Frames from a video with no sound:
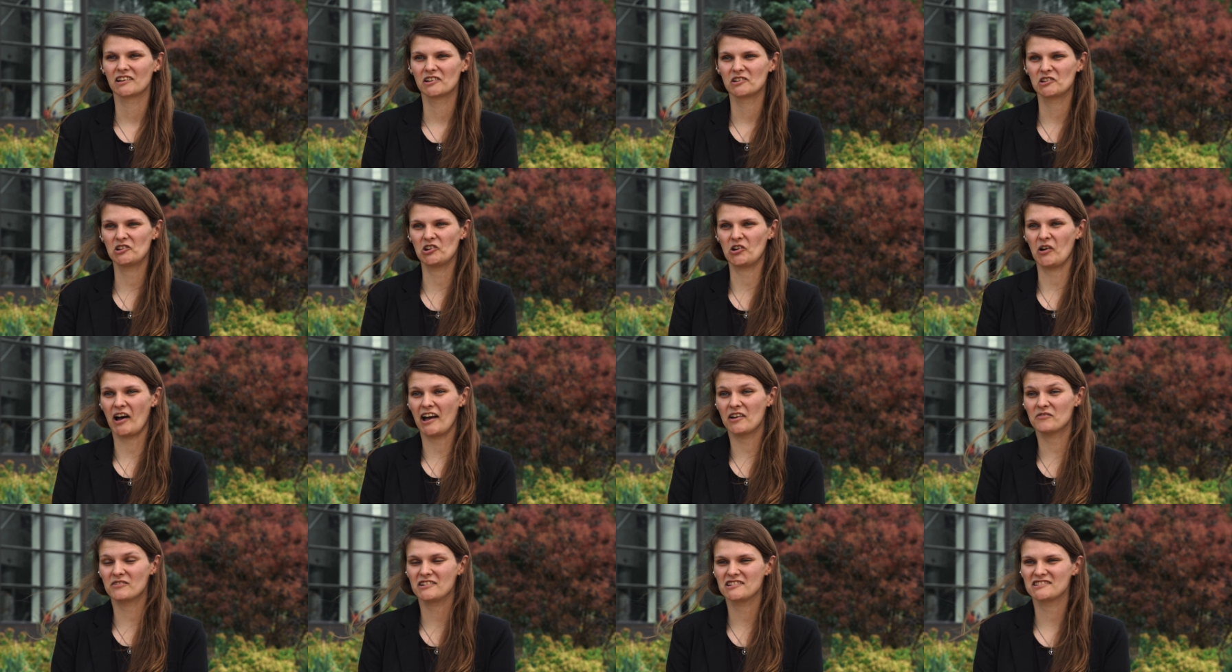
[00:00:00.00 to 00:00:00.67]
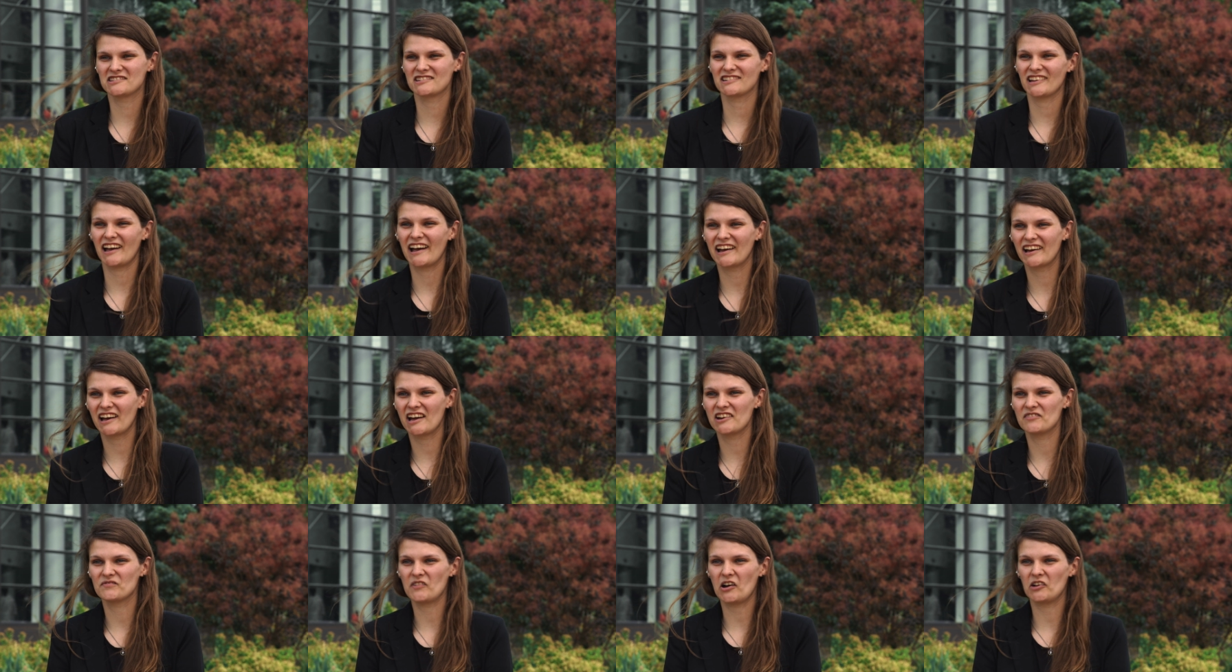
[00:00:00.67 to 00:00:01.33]
you know, I wish I
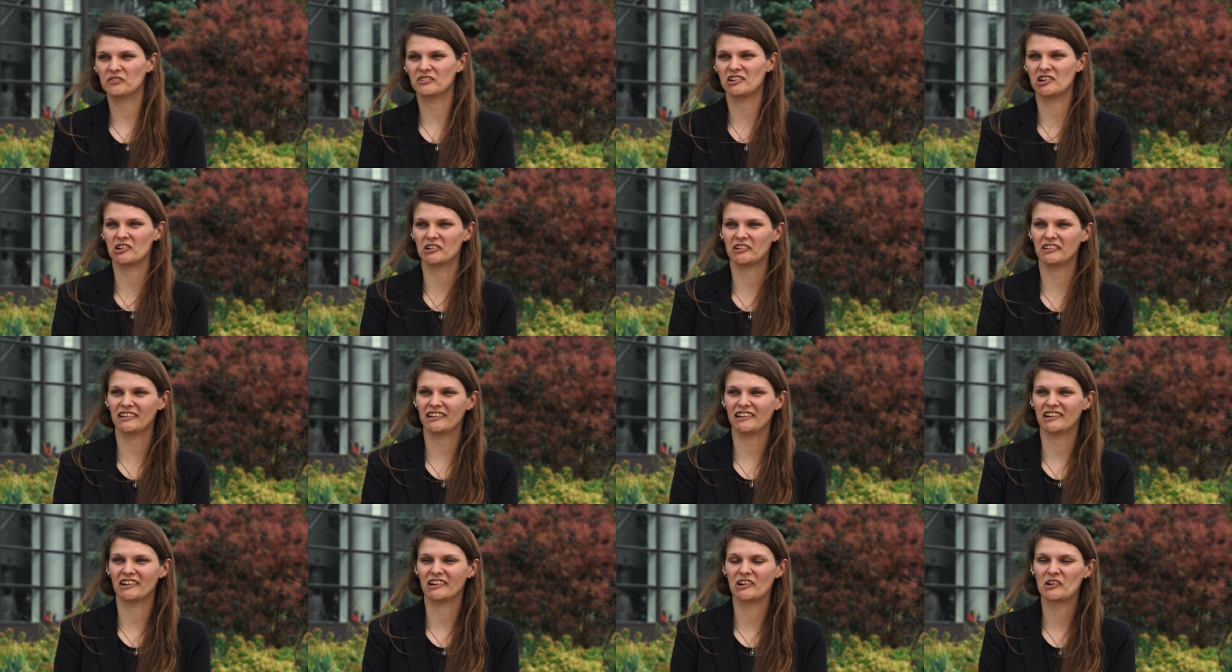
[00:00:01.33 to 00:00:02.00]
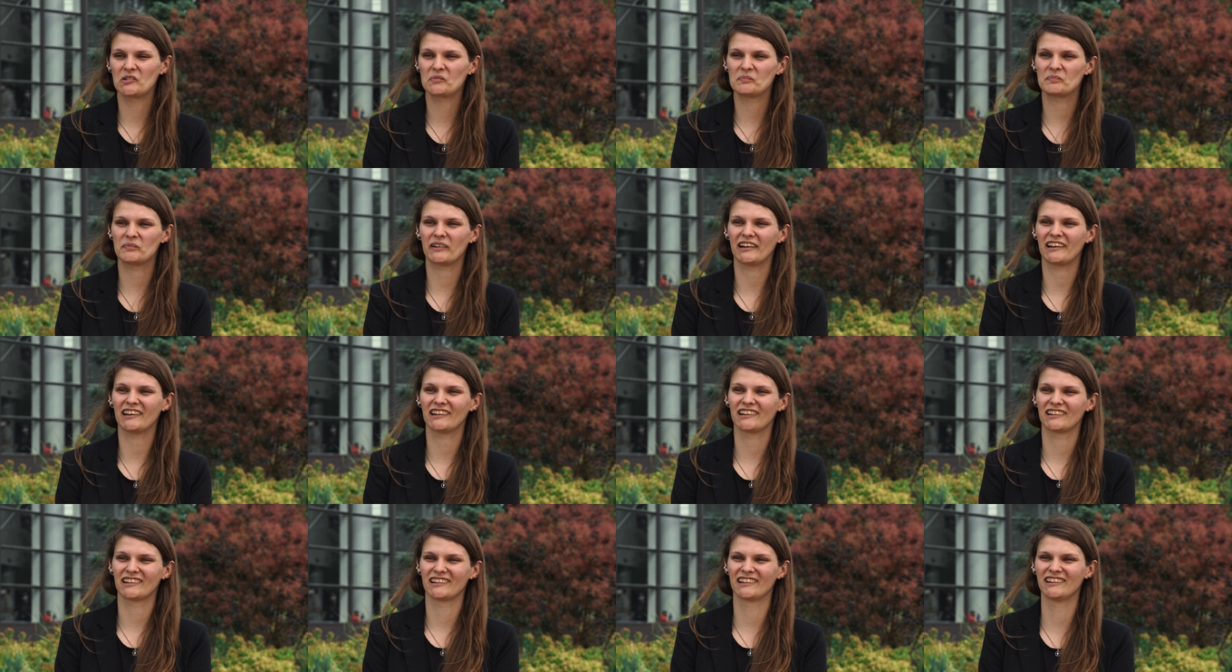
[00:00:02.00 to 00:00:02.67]
got involved in earlier,
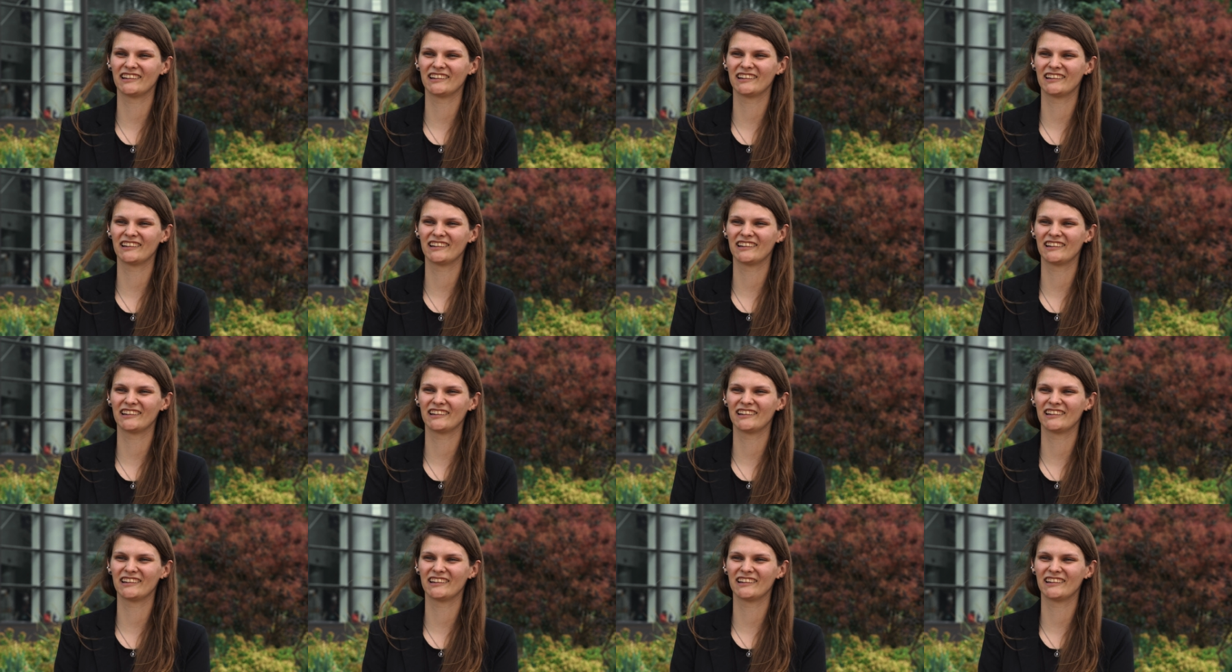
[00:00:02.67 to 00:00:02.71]
but